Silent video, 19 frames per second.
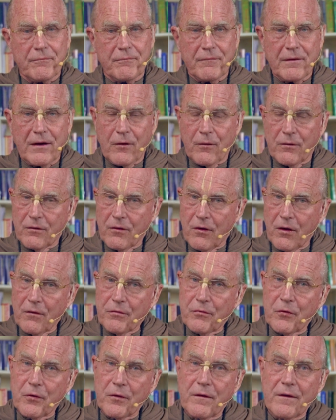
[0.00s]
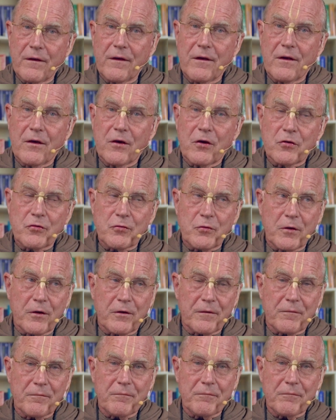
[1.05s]
Now our author,
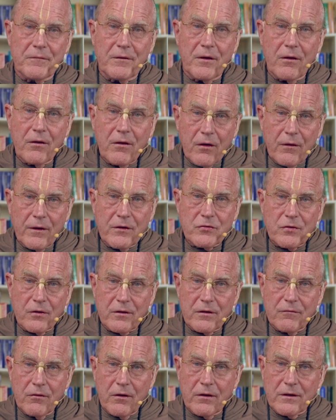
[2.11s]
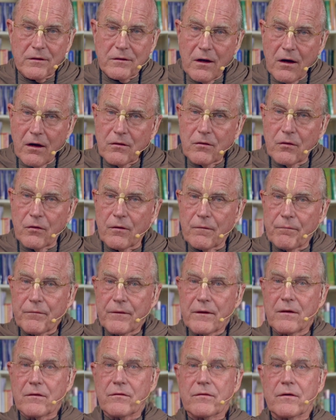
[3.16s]
Srila Narahari Chakravarti Thakur,
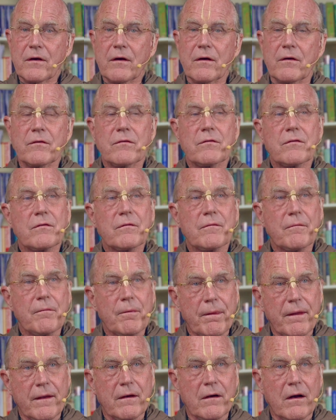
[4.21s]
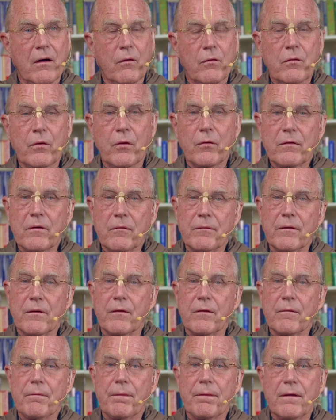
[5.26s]
he says, and I'll quote him
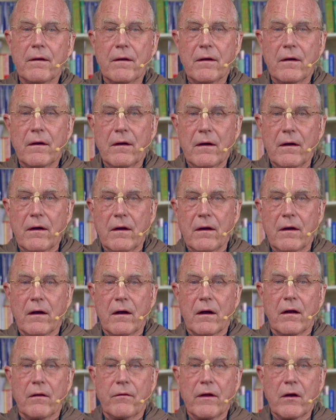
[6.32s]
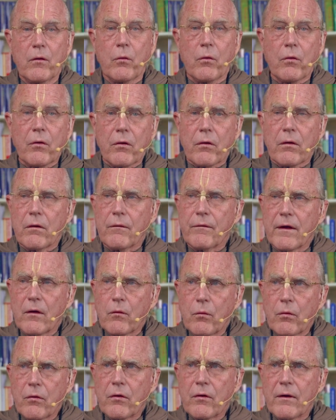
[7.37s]
here, they
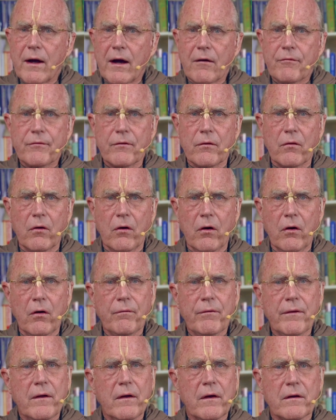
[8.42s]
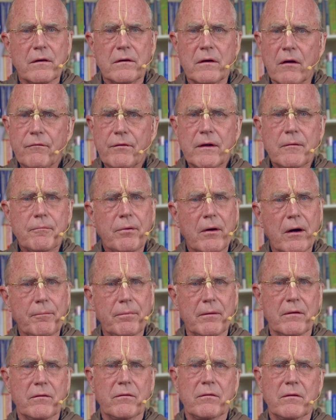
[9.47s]
were, after all, loving
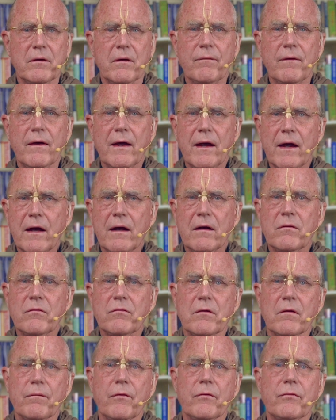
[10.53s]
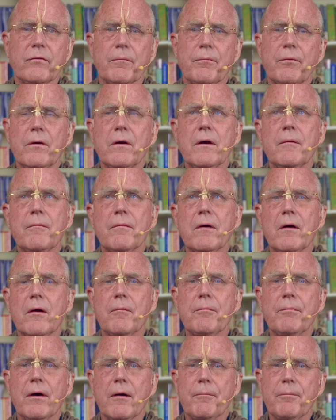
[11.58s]
puppets in the hands of the Supreme
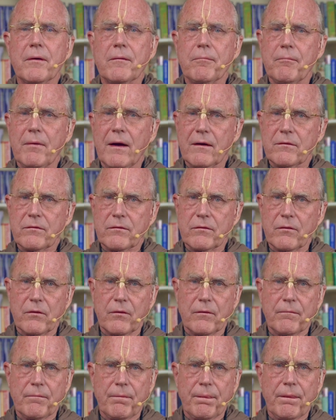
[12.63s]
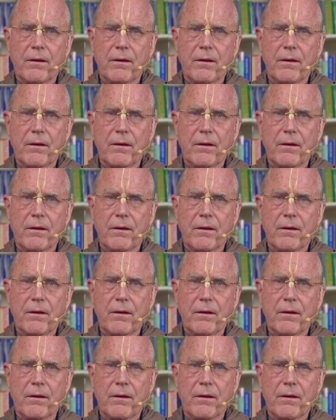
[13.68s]
Puppet Master,